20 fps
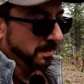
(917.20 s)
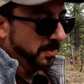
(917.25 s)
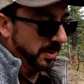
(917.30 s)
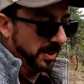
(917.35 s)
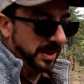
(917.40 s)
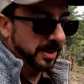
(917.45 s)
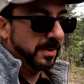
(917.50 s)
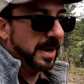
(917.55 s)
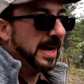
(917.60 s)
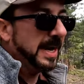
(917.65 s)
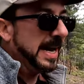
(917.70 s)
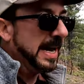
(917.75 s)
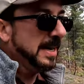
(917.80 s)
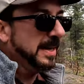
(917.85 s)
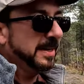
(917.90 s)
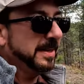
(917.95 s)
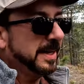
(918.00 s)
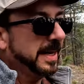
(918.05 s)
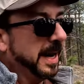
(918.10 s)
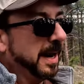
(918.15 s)
put your right hand
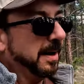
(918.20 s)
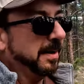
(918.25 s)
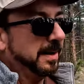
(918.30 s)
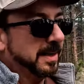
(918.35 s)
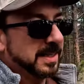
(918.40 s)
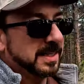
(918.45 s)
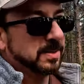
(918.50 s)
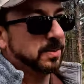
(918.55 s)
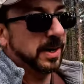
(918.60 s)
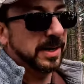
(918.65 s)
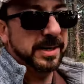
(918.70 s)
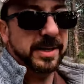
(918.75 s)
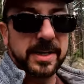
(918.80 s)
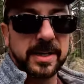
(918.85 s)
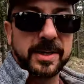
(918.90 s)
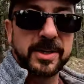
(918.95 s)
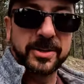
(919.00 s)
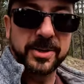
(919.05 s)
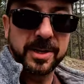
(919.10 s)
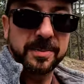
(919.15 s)
in the air and swear you're
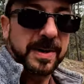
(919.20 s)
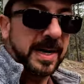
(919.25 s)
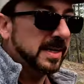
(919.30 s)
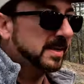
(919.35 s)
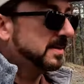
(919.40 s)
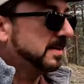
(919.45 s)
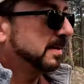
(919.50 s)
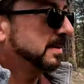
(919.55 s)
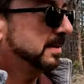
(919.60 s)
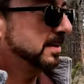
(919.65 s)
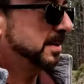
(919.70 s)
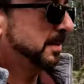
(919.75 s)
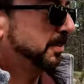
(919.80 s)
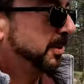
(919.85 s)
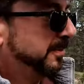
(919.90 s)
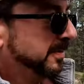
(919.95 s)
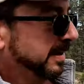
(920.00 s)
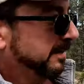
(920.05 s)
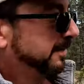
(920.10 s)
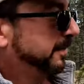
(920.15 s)
gonna do your best to
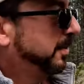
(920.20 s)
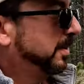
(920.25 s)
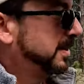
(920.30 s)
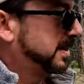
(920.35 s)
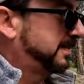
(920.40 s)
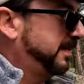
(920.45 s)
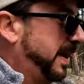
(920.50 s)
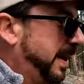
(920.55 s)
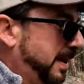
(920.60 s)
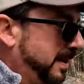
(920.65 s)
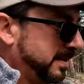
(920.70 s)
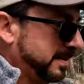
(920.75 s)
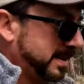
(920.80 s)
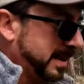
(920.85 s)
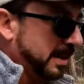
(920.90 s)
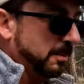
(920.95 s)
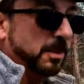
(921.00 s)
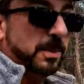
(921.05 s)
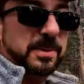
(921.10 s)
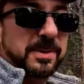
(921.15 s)
prevent forest fires,
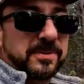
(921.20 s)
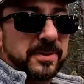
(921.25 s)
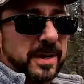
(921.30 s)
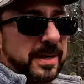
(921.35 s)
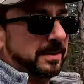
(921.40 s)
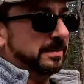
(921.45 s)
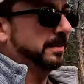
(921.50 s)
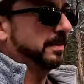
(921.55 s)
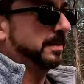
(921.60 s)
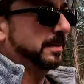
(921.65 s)
and we'll be fine.